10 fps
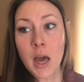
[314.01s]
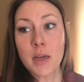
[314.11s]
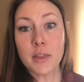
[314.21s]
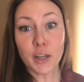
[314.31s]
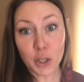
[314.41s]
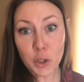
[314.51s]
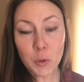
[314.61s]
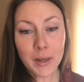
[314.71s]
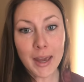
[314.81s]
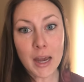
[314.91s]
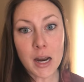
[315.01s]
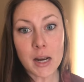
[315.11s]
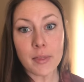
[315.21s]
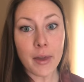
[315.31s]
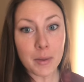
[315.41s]
the acute care
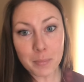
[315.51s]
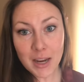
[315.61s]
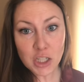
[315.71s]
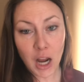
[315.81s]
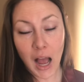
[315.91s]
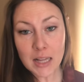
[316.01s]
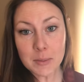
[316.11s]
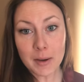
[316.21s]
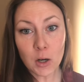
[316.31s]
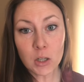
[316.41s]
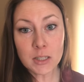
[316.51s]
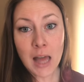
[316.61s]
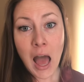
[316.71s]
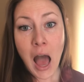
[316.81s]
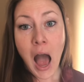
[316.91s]
and the inpatient hospitals.
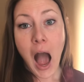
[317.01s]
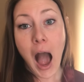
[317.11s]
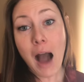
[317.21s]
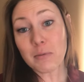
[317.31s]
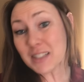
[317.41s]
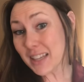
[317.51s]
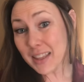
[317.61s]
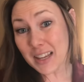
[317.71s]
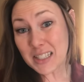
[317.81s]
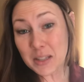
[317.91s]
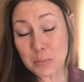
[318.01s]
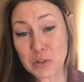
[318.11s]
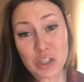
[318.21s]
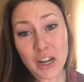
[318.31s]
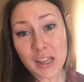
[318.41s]
I would say that's the
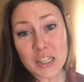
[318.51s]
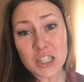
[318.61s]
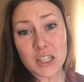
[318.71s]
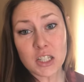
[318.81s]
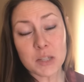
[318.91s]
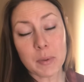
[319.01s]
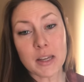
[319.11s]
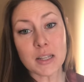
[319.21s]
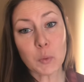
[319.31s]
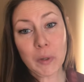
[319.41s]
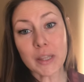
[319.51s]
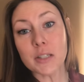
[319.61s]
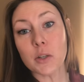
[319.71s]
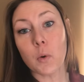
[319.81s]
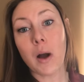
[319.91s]
most challenging, just because I really
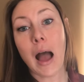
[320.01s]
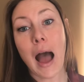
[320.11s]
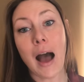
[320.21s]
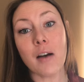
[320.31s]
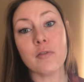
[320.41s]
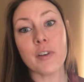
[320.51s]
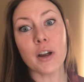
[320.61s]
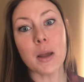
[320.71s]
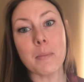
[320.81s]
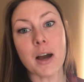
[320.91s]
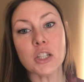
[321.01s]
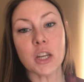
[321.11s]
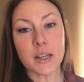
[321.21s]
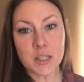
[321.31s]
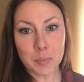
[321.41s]
don't have very much
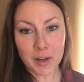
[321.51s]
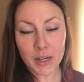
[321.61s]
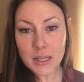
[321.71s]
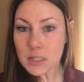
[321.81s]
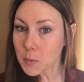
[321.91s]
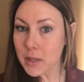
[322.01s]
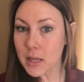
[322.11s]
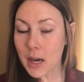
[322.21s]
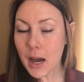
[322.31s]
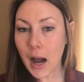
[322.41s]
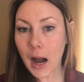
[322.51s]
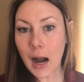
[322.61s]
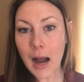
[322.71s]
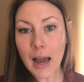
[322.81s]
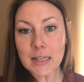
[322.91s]
experience with it.
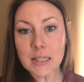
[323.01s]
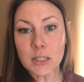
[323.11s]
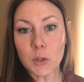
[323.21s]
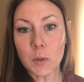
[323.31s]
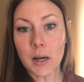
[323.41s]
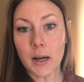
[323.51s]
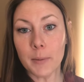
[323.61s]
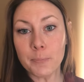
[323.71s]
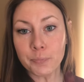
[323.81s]
I did do a